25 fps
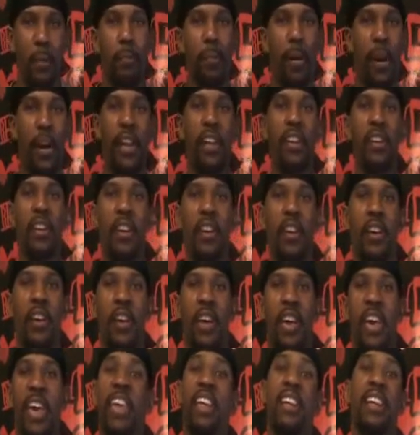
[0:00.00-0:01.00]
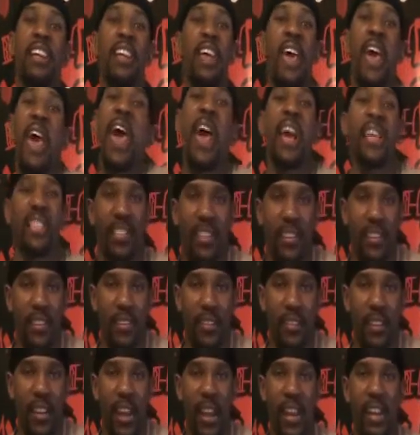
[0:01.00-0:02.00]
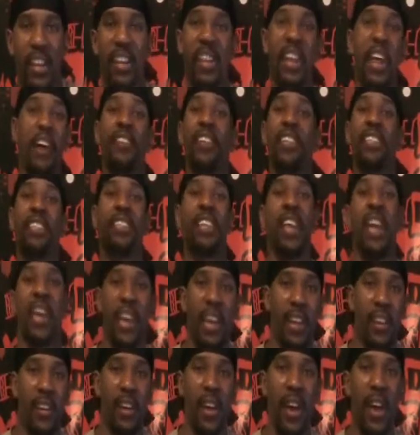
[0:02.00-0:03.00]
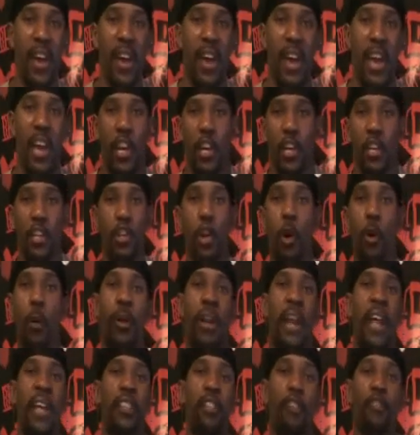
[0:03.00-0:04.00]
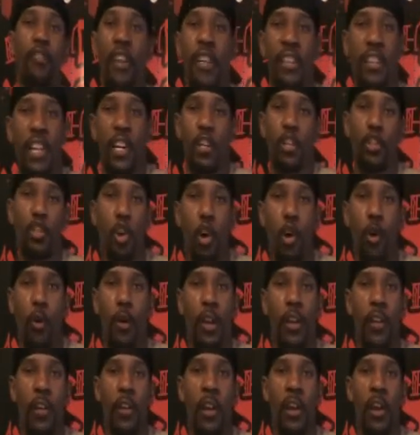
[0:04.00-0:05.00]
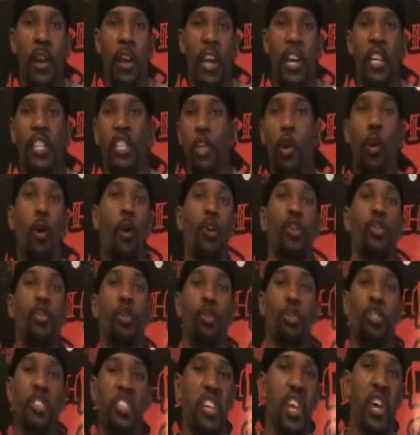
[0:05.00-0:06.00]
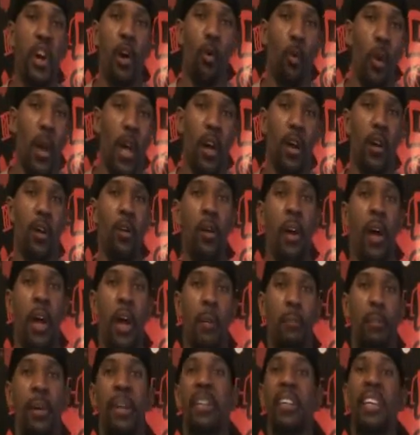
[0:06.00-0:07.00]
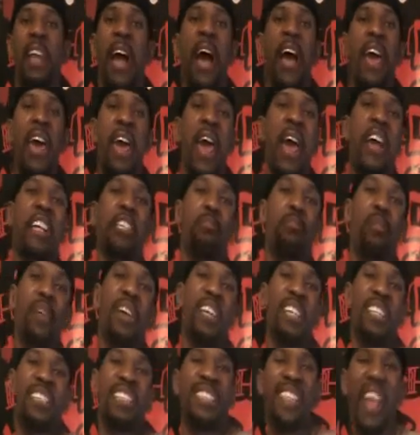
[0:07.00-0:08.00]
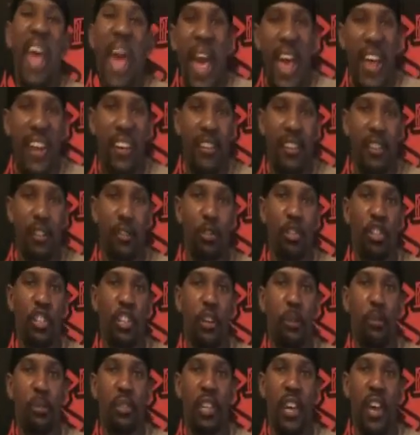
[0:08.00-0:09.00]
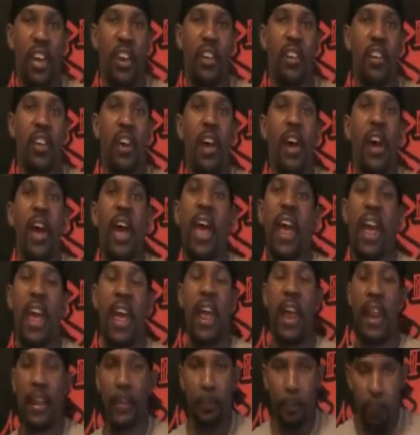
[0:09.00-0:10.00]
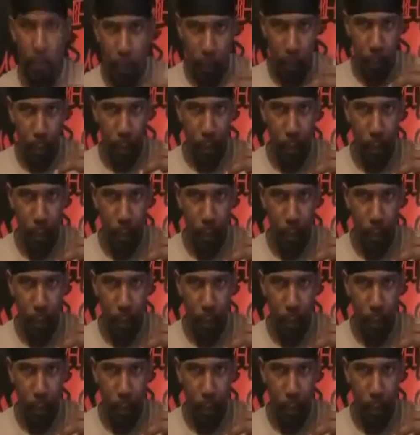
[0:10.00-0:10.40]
but it hasn't, and it never did. and going at the rate that it's going, it's always gonna sell well, but not as big as that. You see what I'm saying? And